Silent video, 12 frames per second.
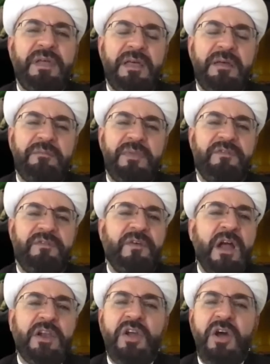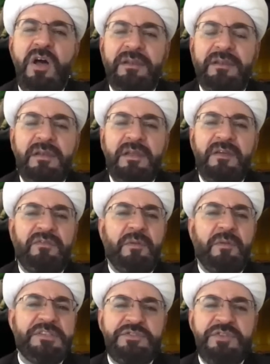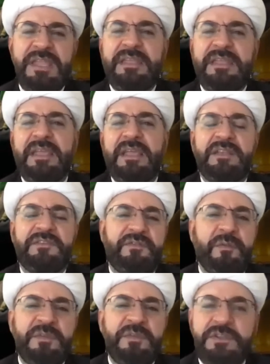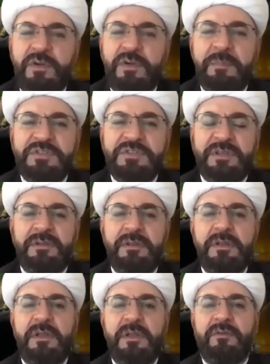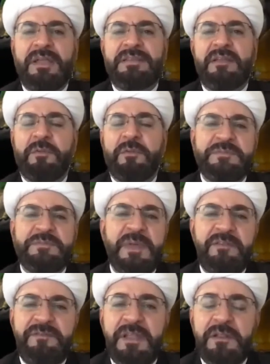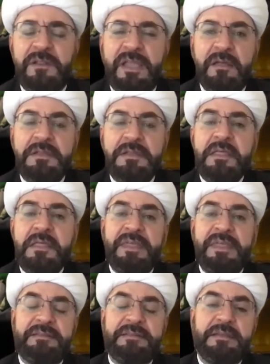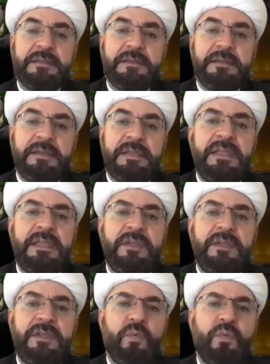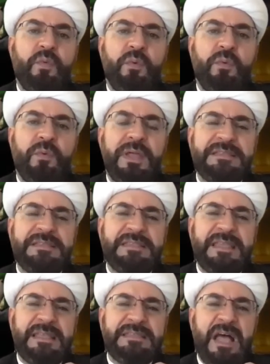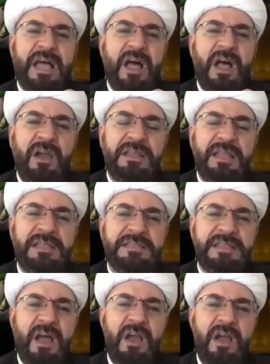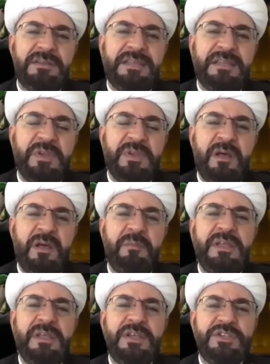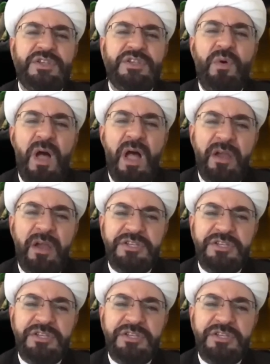far gone from his drunkenness, from his corruption, right, and from that his heart had become so harsh,